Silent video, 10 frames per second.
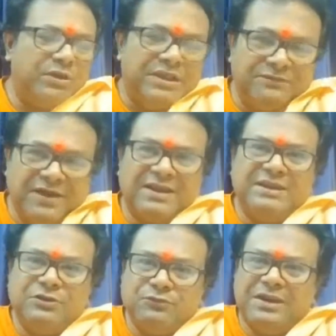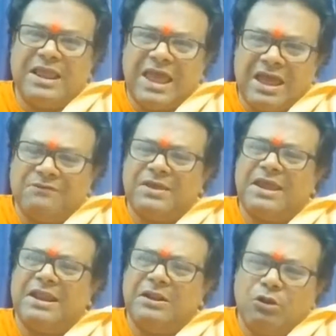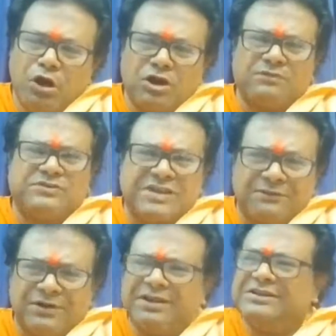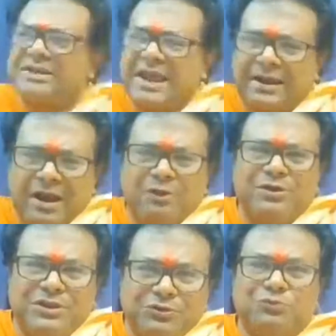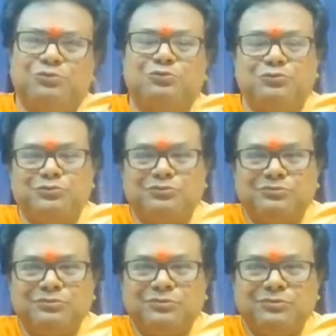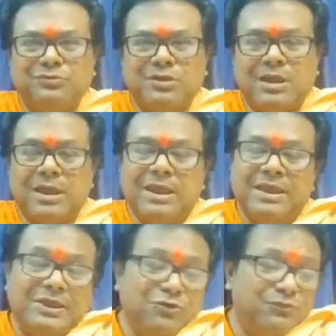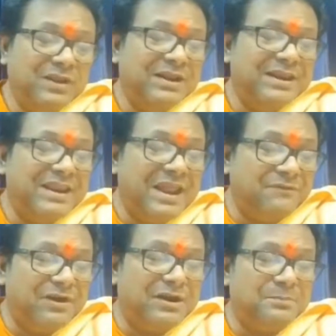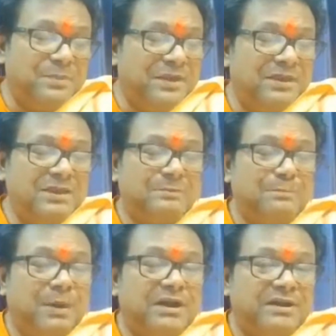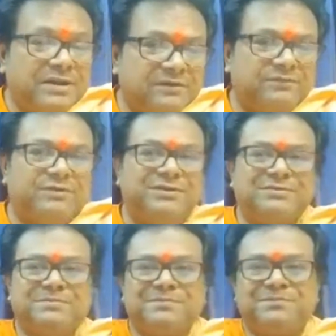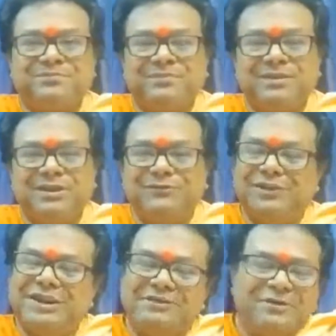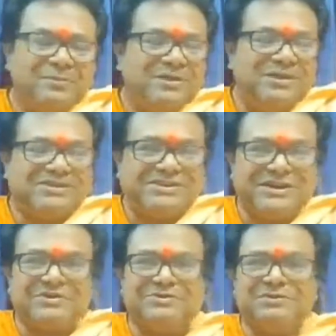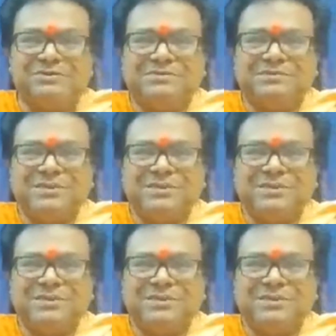even you will have a lot of sufferings around you. You will never be perturbed. You will never be disturbed.